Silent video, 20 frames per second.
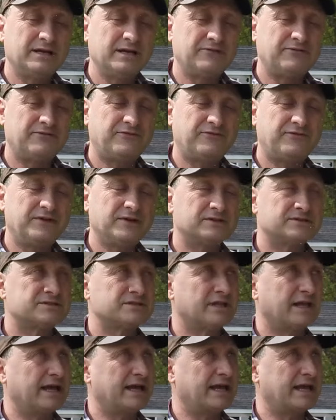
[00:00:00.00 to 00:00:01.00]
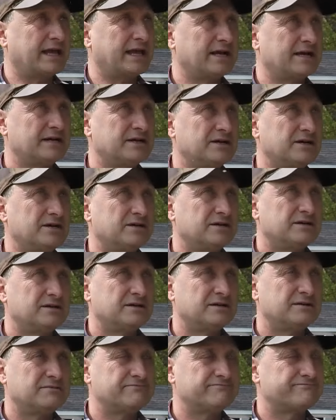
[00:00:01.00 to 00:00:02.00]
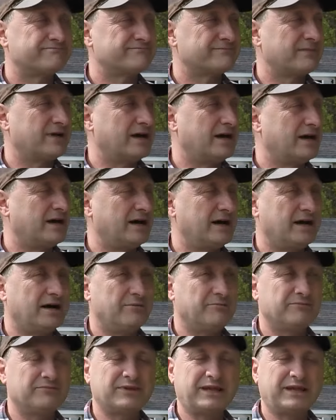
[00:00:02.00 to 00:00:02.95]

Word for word: It feels like um,